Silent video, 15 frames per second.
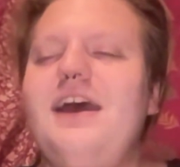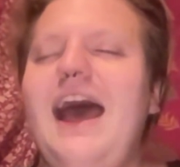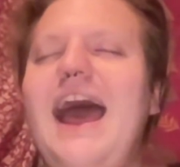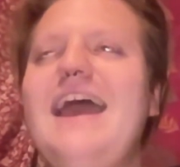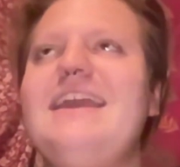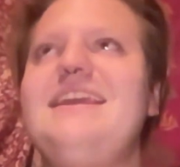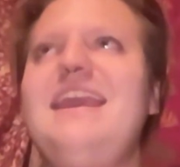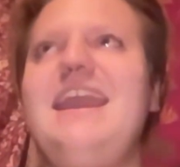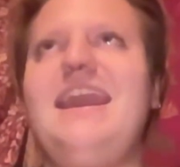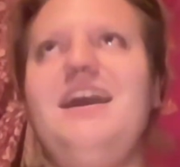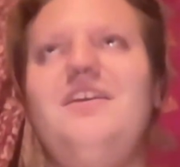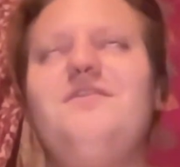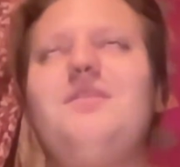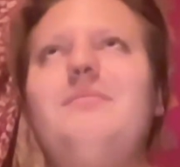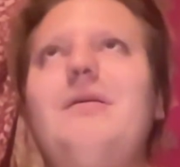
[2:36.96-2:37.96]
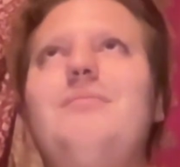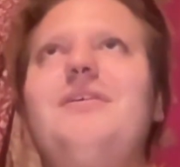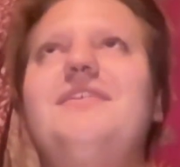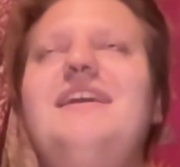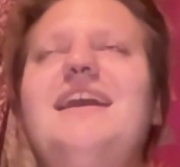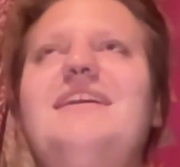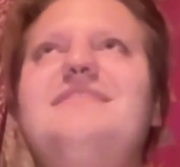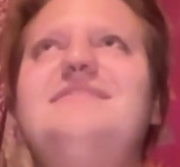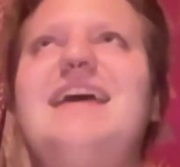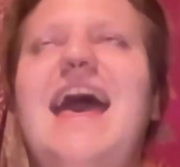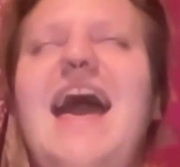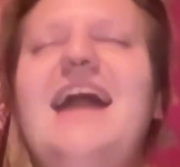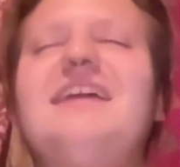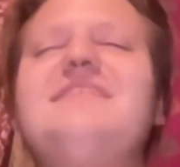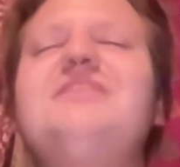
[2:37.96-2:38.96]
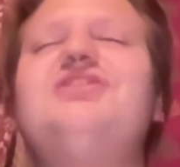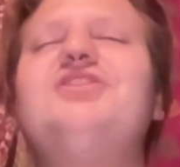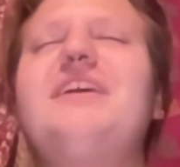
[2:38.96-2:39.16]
I can't remember the exact